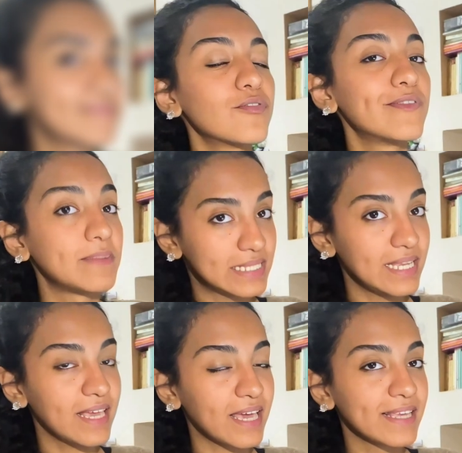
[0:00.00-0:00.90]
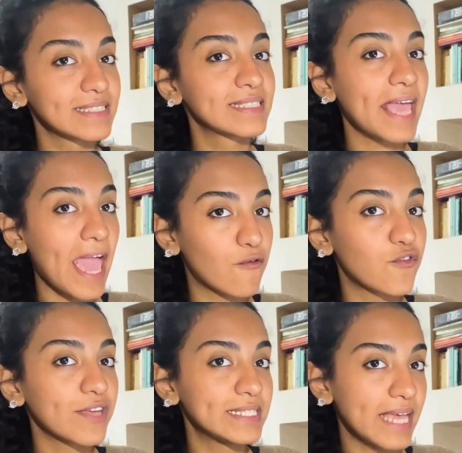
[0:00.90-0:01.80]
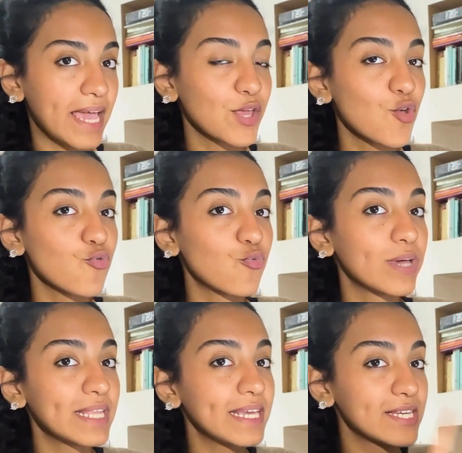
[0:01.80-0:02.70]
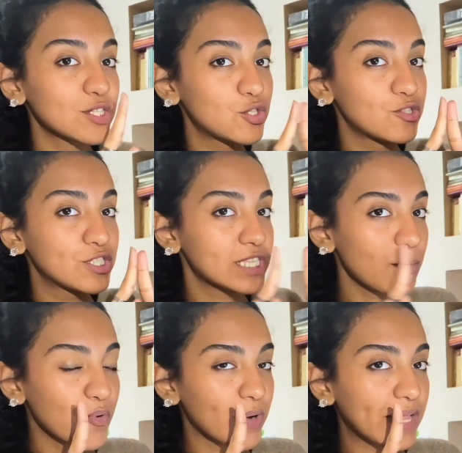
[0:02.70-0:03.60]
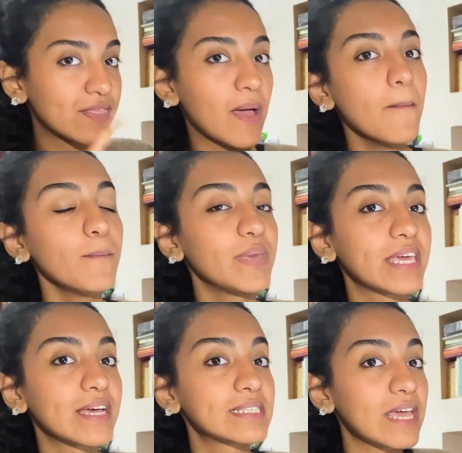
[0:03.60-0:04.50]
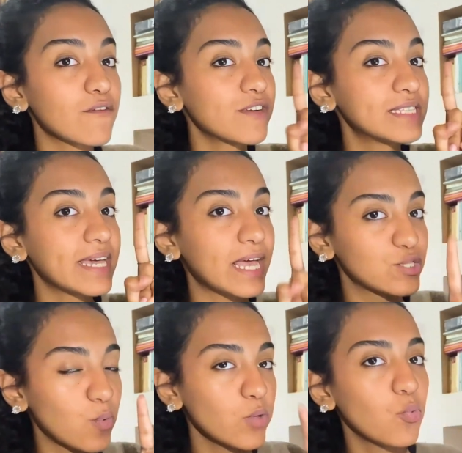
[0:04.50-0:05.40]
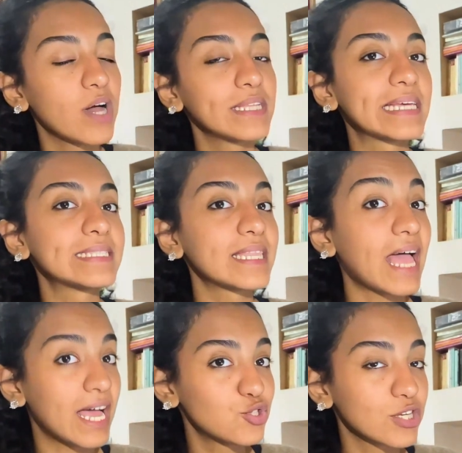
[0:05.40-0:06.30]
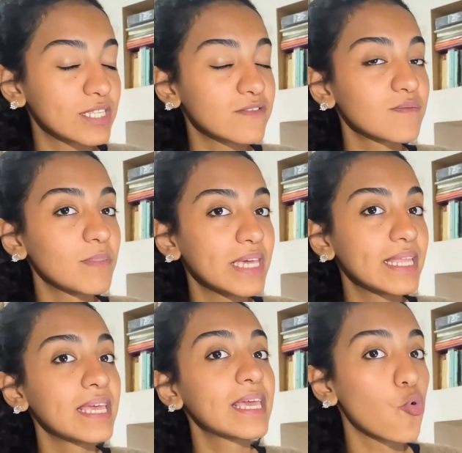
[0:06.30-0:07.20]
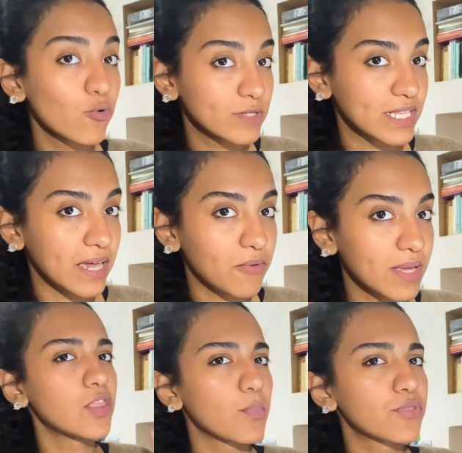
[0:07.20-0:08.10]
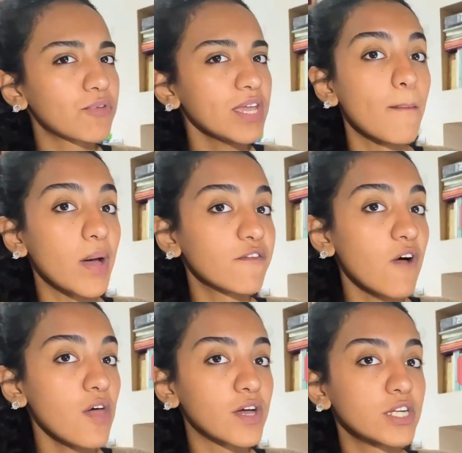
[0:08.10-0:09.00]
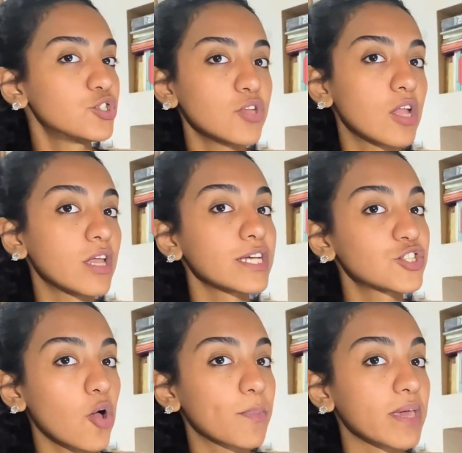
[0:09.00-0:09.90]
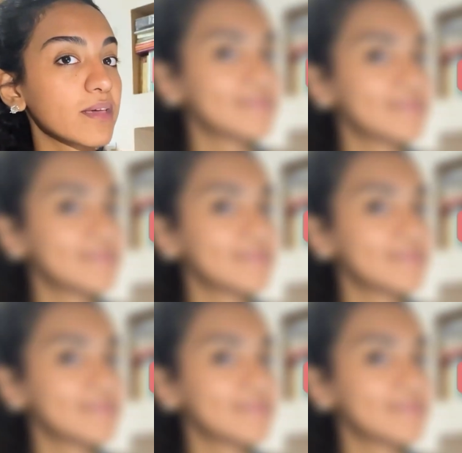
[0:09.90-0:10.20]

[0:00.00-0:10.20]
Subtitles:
The mistake is every day. We need to separate them because every day as one word is an adjective meaning ordinary. Number 3, my father do not like shopping.